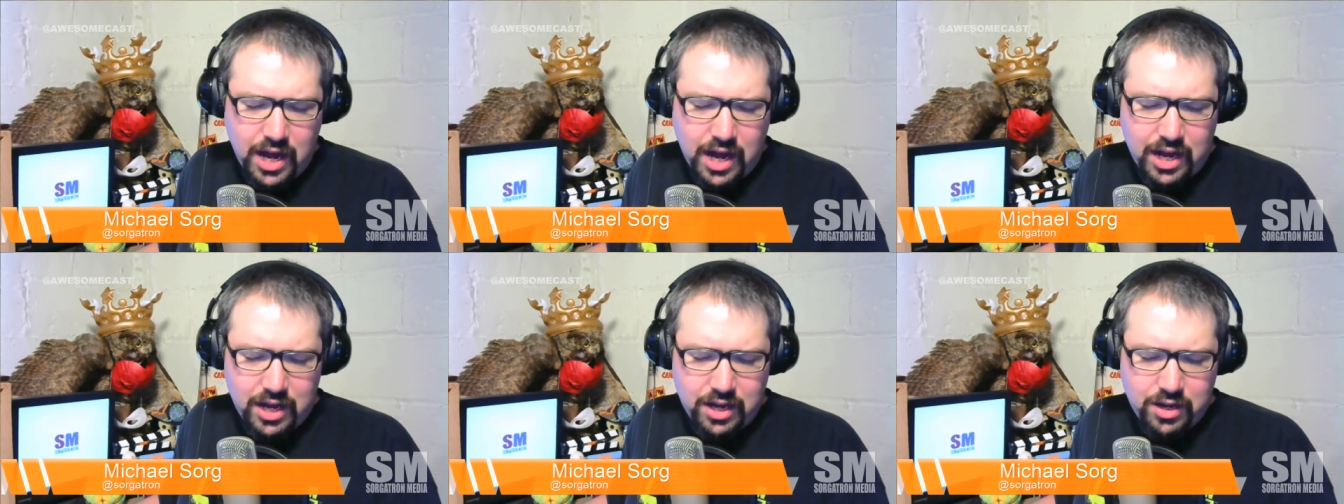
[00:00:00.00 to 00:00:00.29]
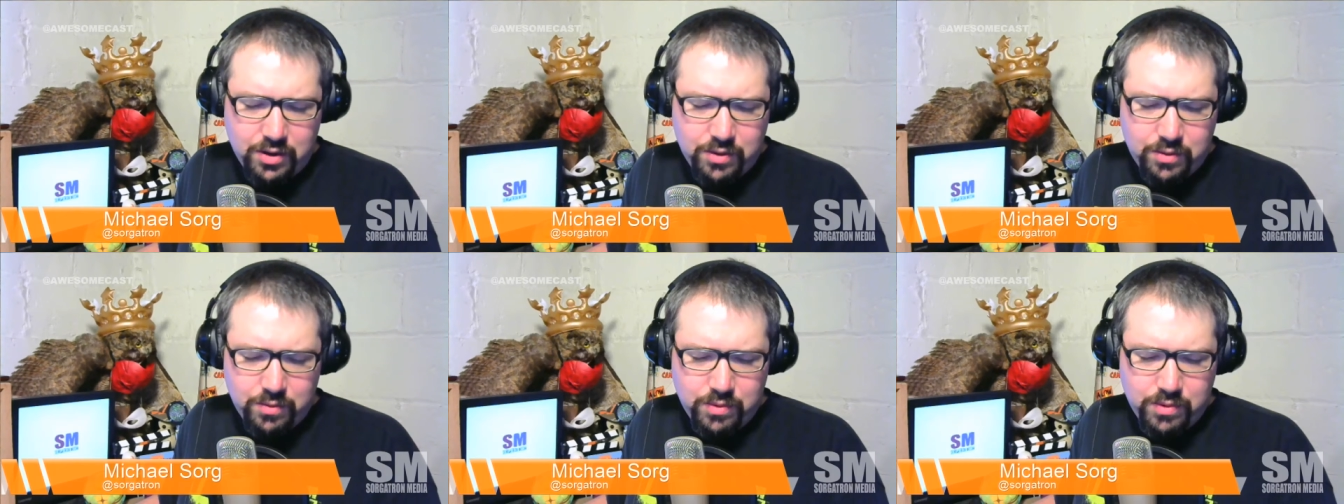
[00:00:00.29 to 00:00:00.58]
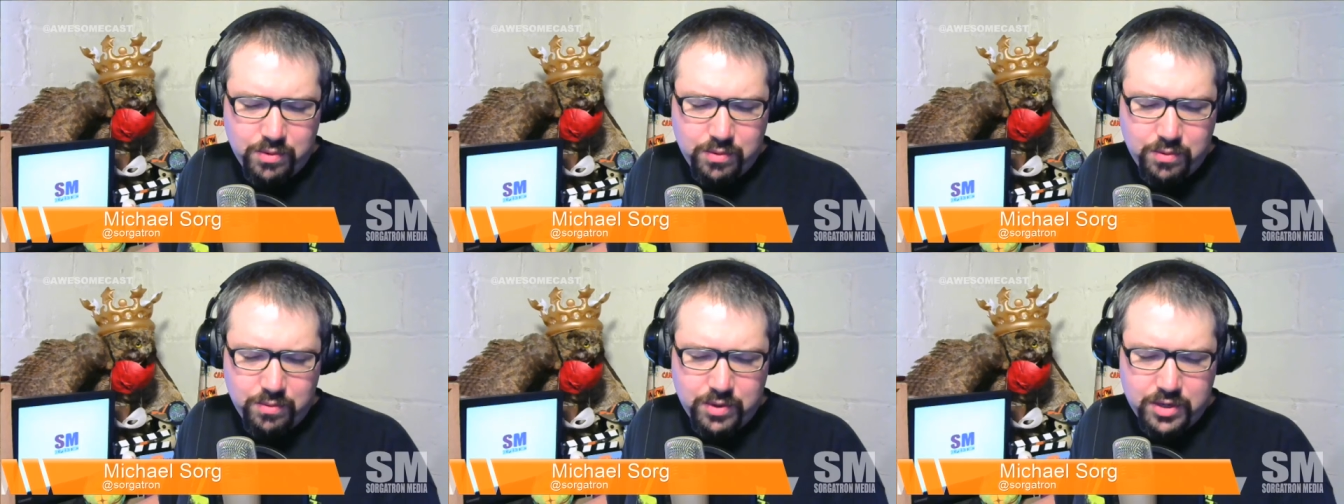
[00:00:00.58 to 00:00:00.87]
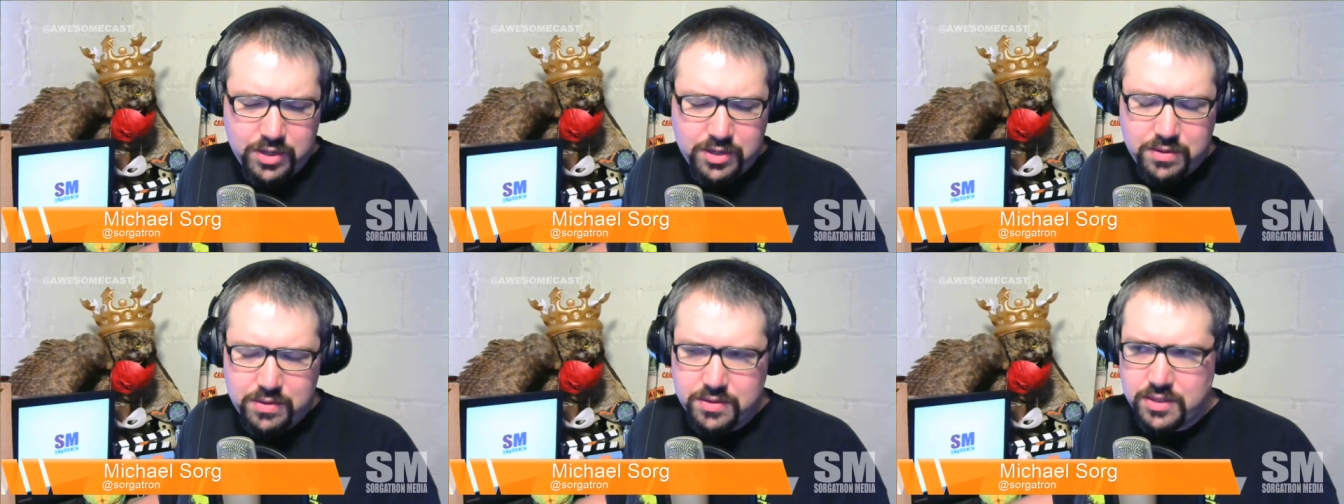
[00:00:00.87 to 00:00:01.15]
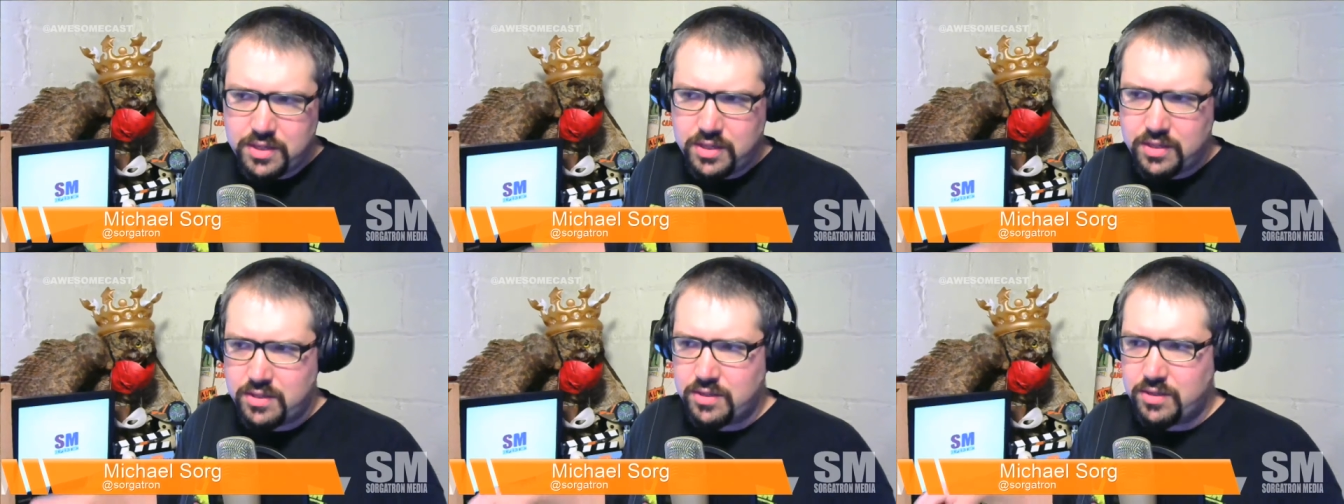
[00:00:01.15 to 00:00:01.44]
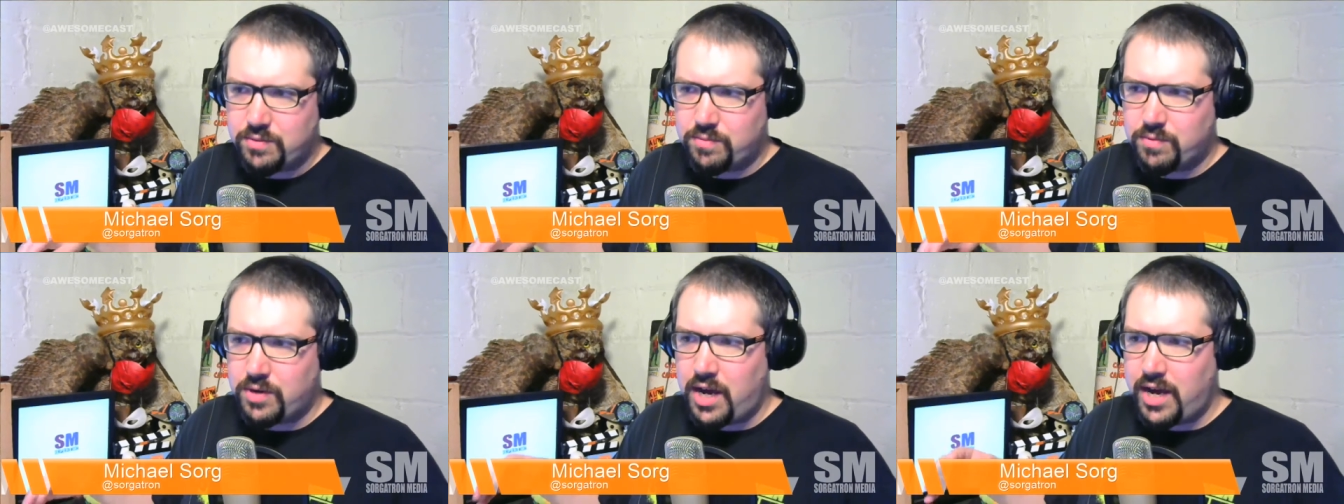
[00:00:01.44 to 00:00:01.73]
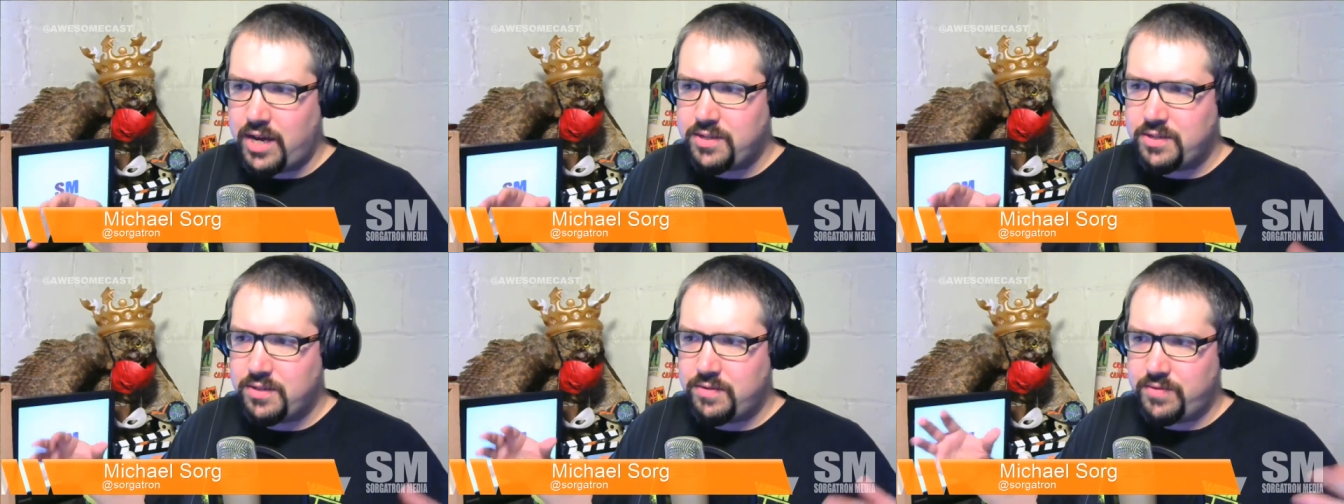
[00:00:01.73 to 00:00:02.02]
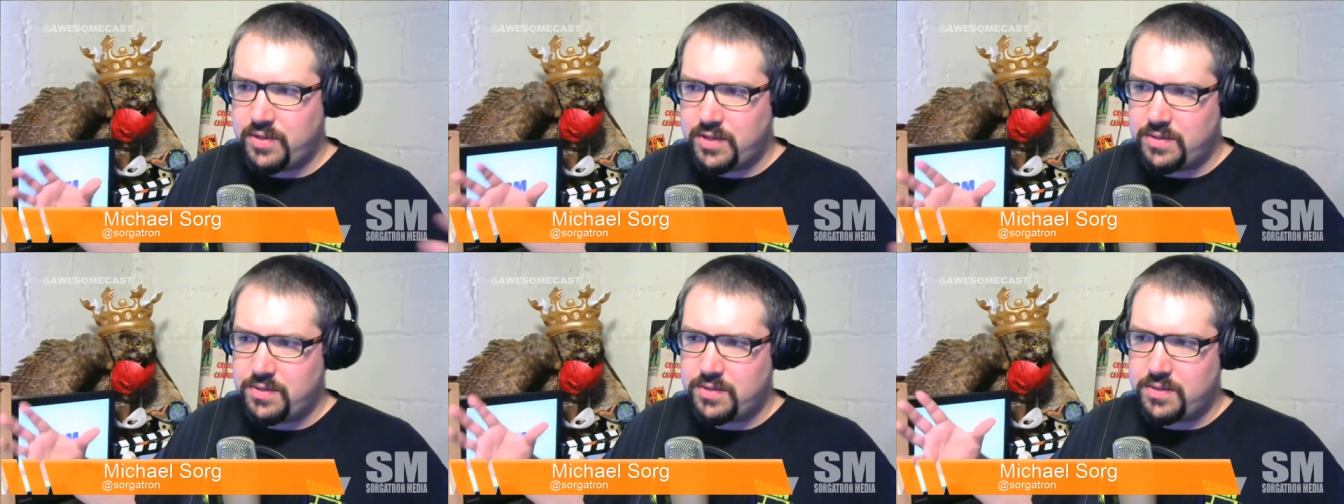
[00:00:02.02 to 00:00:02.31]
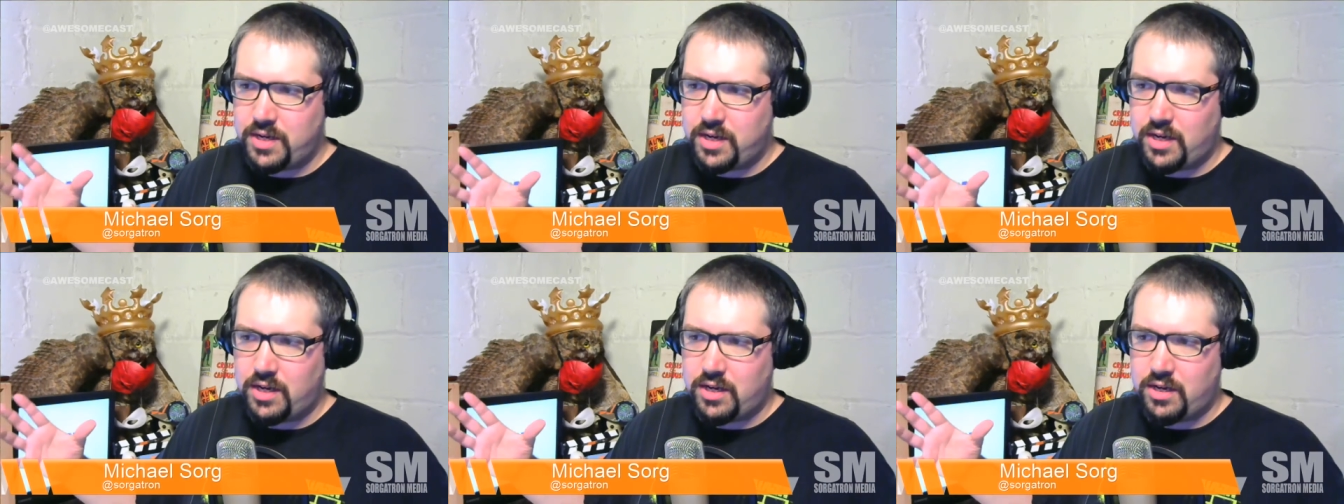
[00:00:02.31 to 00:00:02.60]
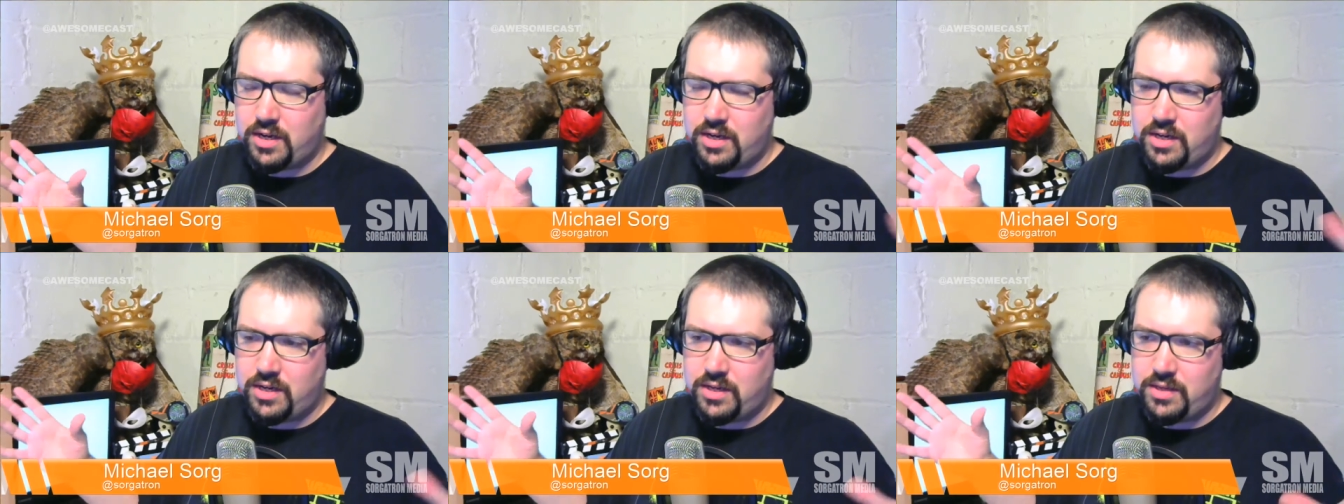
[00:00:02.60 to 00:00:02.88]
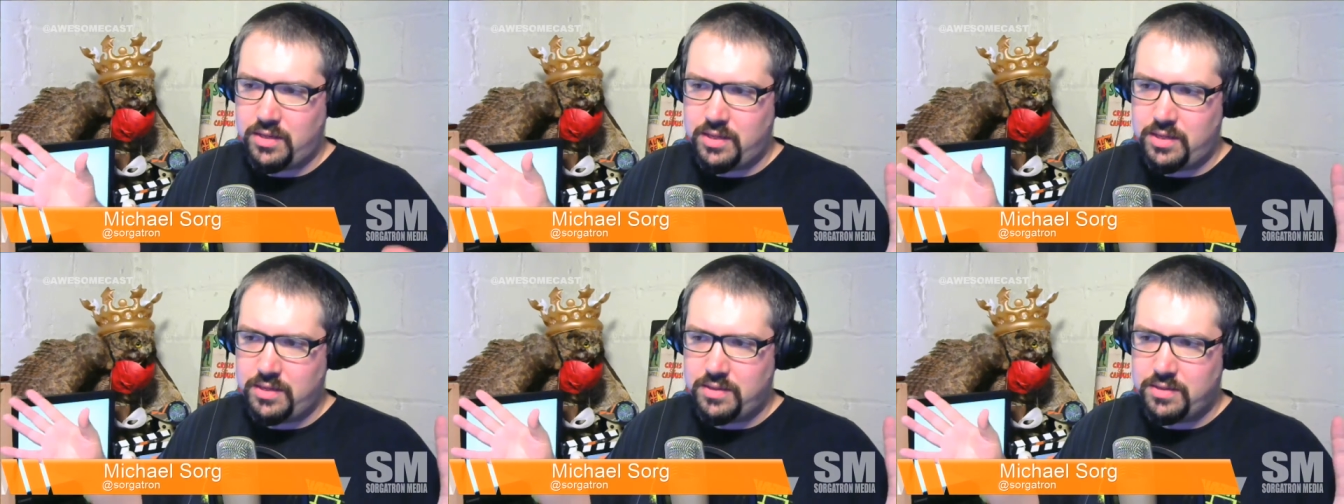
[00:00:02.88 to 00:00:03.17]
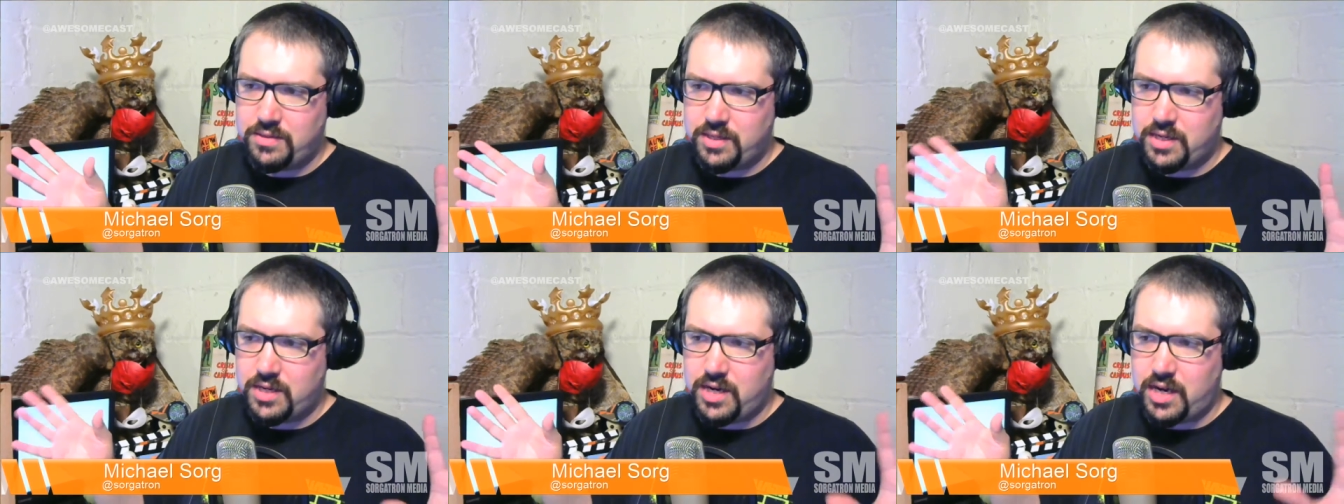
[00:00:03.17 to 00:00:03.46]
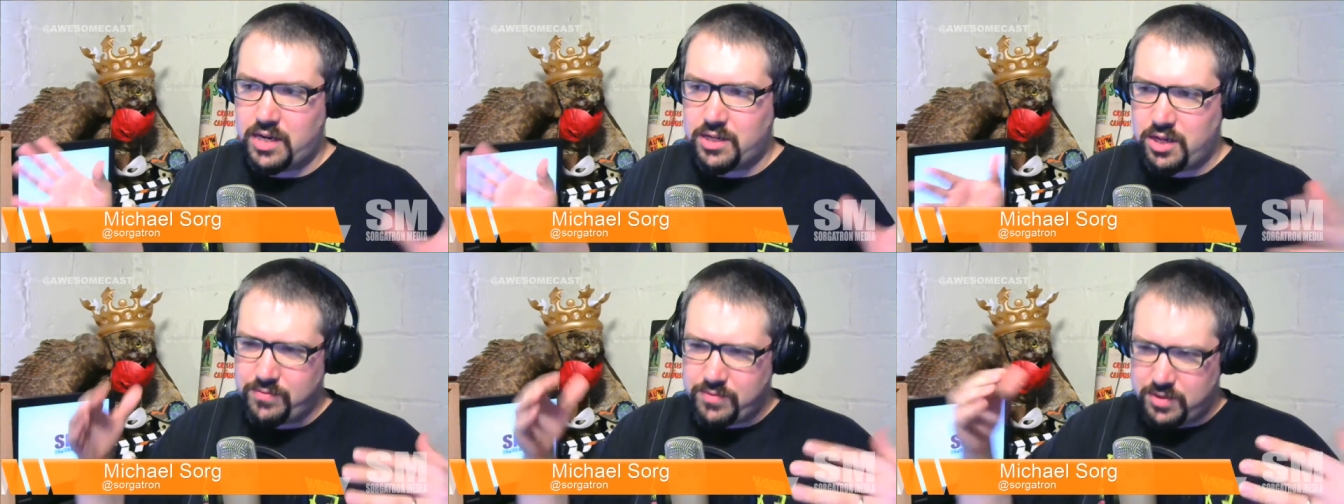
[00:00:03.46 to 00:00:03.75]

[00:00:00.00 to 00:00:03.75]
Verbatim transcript: Uh, w- what do you see to the right. rise of this uh, this connection?